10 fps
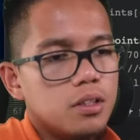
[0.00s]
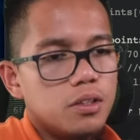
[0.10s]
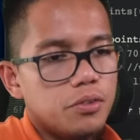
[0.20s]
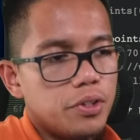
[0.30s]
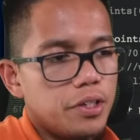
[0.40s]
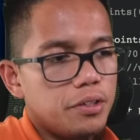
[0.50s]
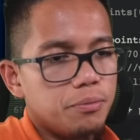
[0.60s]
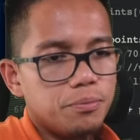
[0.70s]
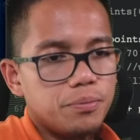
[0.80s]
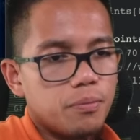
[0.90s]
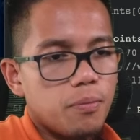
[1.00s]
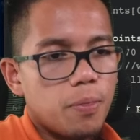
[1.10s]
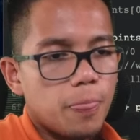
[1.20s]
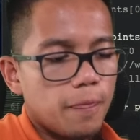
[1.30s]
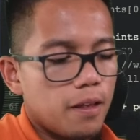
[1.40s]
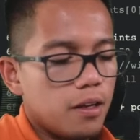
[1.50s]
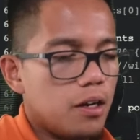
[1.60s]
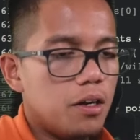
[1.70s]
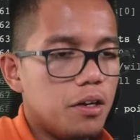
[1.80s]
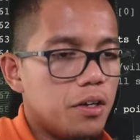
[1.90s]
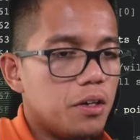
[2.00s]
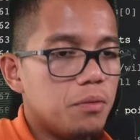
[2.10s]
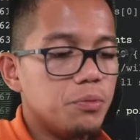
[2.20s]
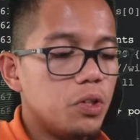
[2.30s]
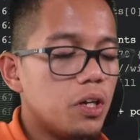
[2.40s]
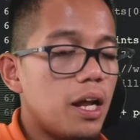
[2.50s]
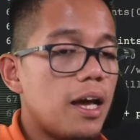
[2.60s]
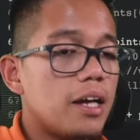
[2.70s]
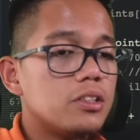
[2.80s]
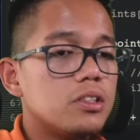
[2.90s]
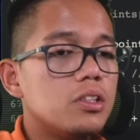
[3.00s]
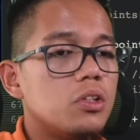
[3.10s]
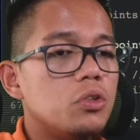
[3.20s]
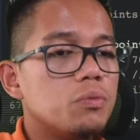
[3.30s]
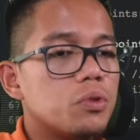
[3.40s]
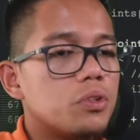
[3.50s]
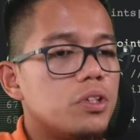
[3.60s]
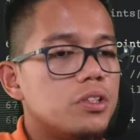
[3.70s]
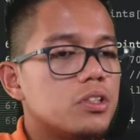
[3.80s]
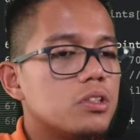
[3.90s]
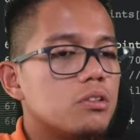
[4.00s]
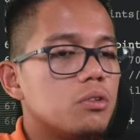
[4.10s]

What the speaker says: Right? You can actually loop through each